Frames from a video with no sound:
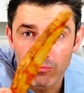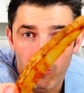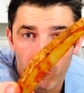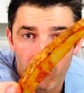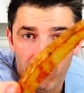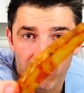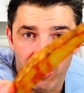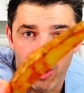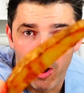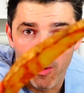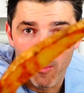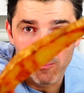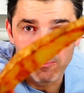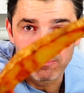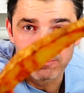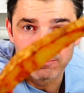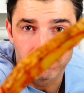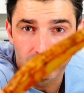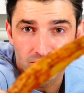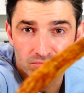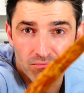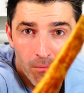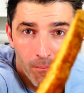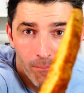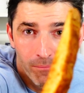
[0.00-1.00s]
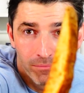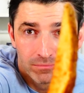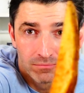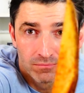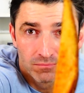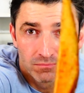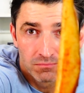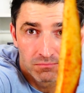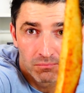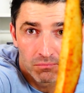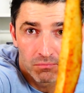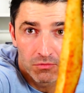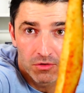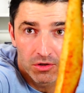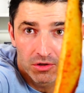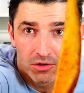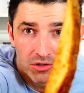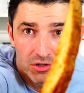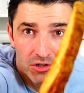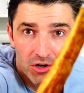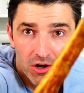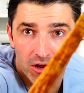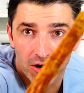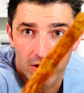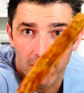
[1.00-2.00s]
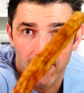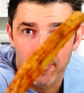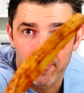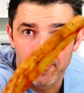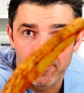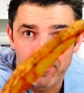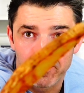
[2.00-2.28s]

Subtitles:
Yeah, look at the color.